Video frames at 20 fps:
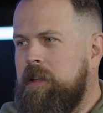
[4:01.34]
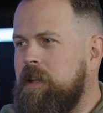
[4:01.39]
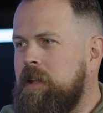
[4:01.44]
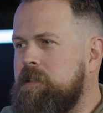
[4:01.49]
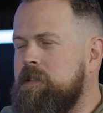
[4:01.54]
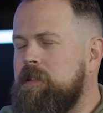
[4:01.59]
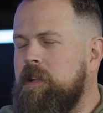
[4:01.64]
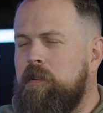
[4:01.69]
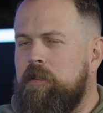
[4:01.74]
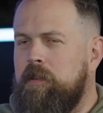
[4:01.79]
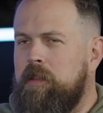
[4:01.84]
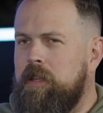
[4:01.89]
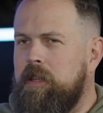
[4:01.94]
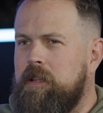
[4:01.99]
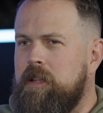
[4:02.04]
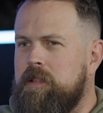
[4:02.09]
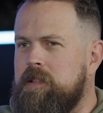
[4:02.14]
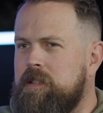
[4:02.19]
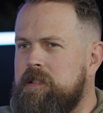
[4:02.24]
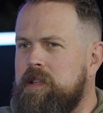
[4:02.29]
yeah, it's not really, it
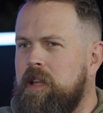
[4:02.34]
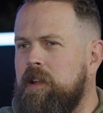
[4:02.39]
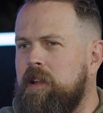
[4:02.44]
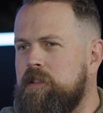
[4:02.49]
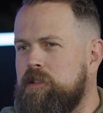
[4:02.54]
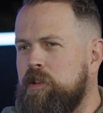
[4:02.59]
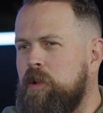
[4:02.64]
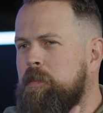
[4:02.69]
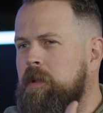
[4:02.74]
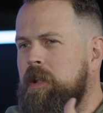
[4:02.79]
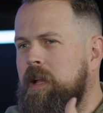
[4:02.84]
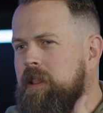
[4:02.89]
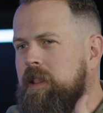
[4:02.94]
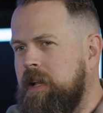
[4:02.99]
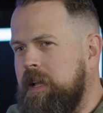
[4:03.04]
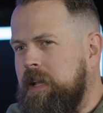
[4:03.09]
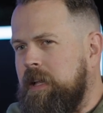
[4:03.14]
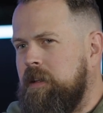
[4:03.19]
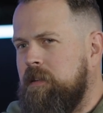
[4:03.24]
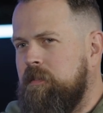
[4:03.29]
doesn't stand on its own, but I
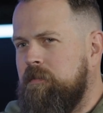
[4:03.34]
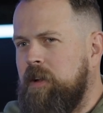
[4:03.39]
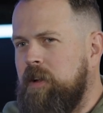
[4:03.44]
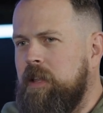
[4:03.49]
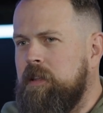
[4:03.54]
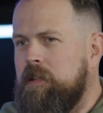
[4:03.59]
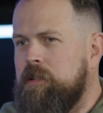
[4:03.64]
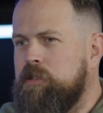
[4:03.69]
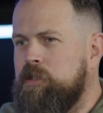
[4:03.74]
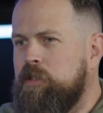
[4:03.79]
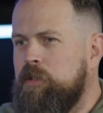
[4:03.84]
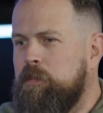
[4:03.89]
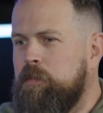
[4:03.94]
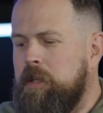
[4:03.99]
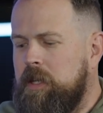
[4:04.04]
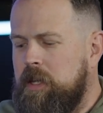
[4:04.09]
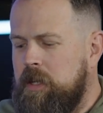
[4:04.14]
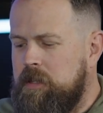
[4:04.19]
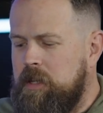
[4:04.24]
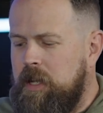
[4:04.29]
like violin two
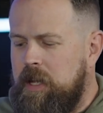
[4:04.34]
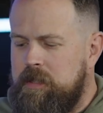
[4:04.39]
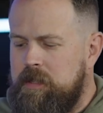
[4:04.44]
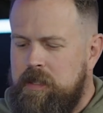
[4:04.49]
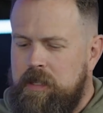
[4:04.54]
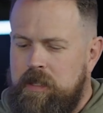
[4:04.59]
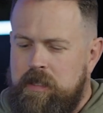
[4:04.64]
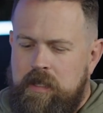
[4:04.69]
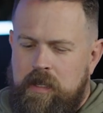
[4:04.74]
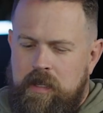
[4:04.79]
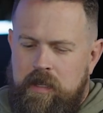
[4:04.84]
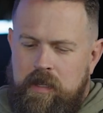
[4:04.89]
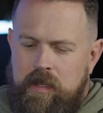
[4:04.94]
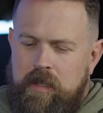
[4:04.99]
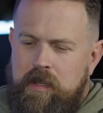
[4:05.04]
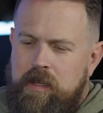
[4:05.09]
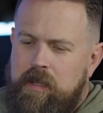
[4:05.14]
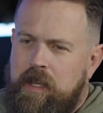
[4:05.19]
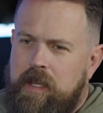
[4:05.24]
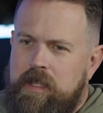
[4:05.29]
because it has these
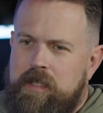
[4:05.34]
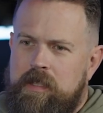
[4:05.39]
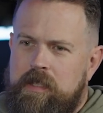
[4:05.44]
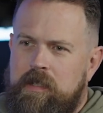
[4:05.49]
nice